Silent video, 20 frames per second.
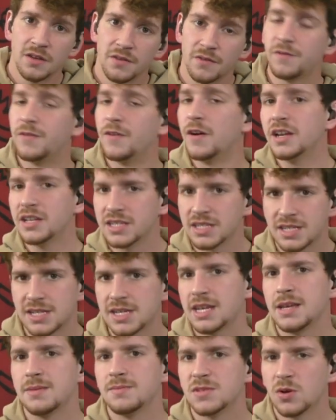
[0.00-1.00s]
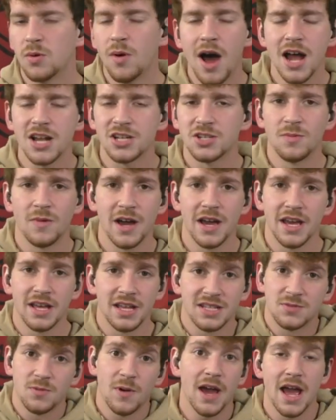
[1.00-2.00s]
fun team to watch, and
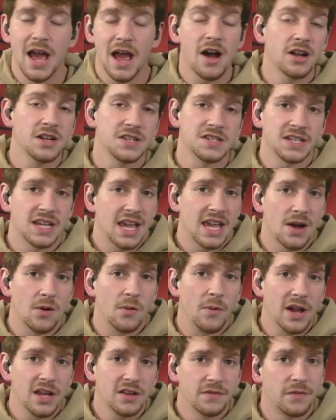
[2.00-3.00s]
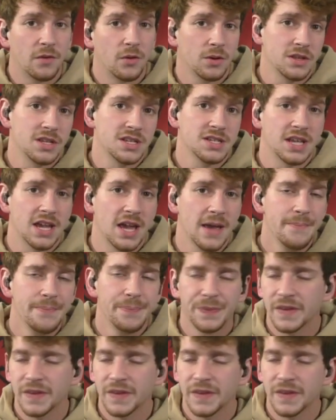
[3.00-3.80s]
it's why I honestly can't wait for this game.